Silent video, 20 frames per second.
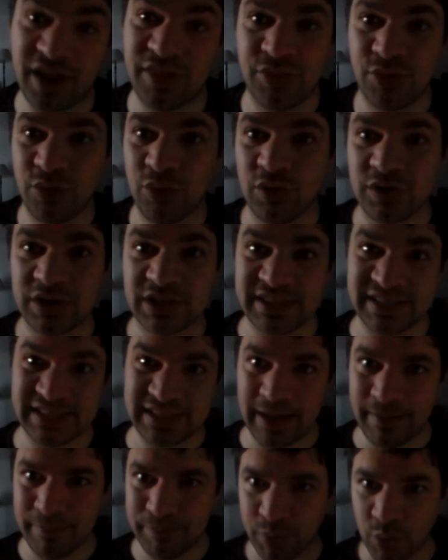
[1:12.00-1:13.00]
thought, since
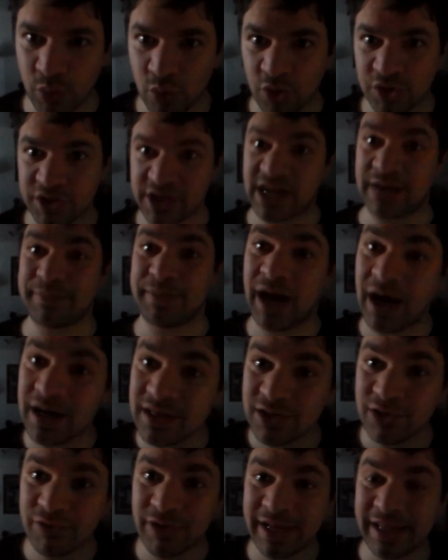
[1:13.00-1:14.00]
I'm bored and I'm
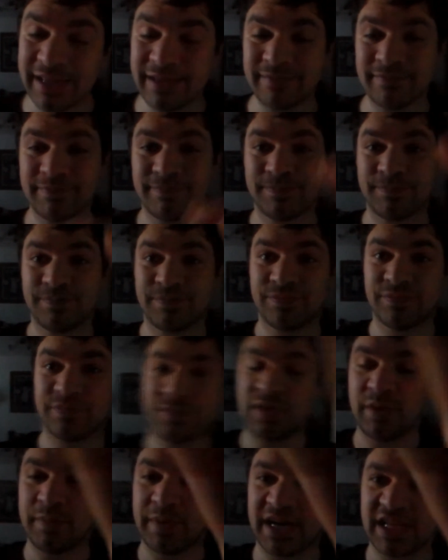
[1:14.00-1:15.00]
hungry,
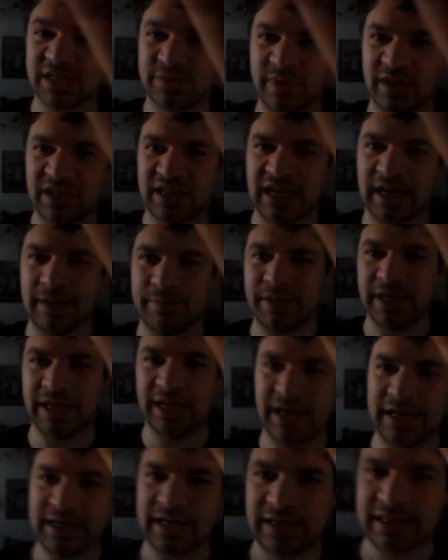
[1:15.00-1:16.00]
you might as well come
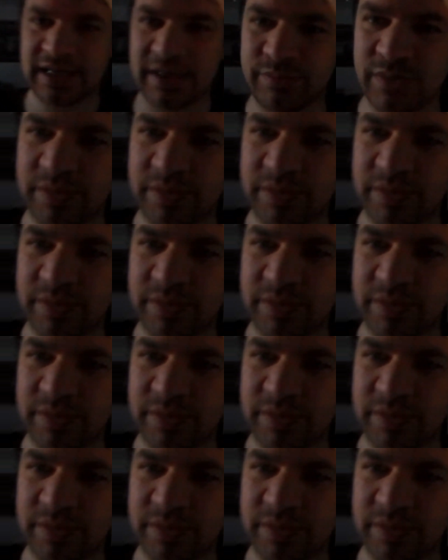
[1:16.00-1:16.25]
here. Now come